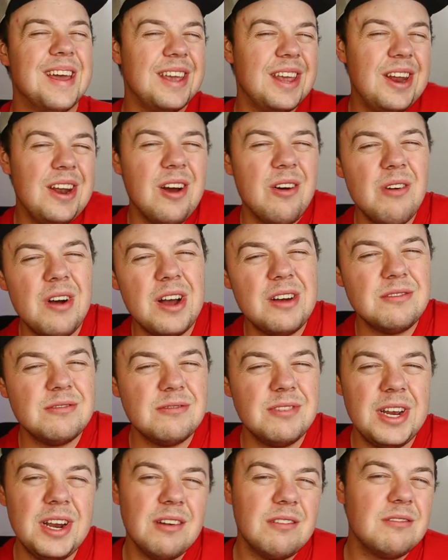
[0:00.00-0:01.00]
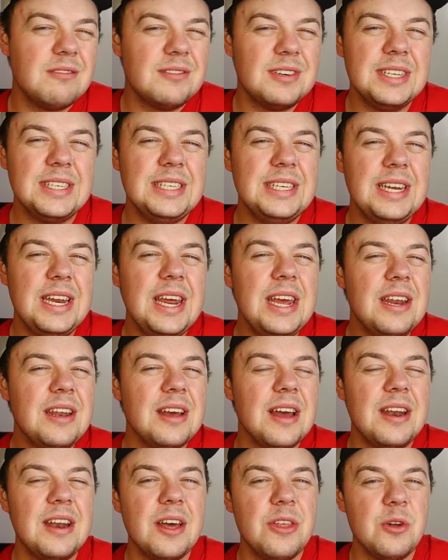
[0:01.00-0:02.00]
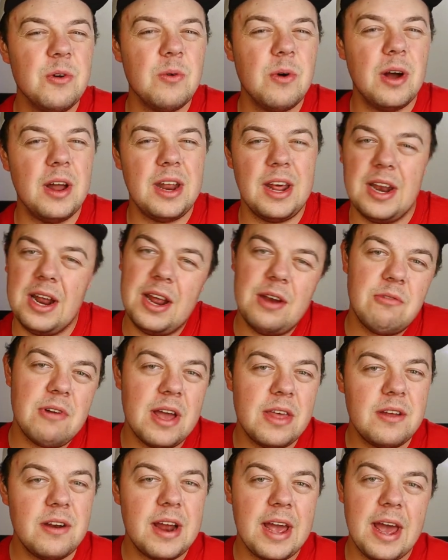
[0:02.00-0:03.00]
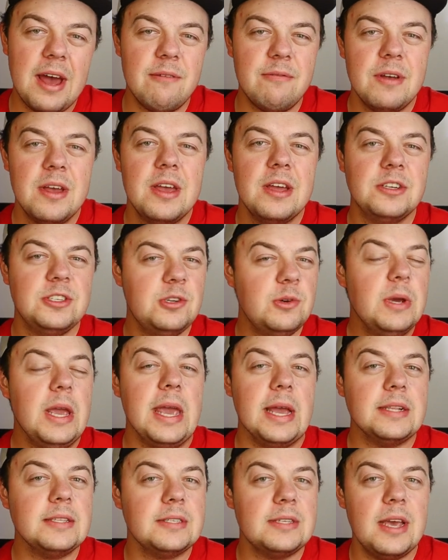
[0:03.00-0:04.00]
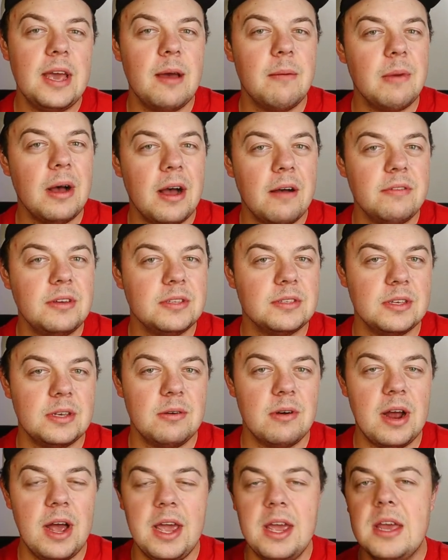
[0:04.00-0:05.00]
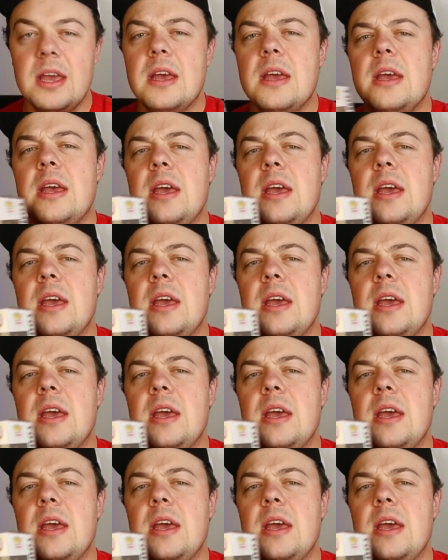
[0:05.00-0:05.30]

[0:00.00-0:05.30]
you know what, we don't really need another one, and I'd rather have Toucan Sam, obviously, right?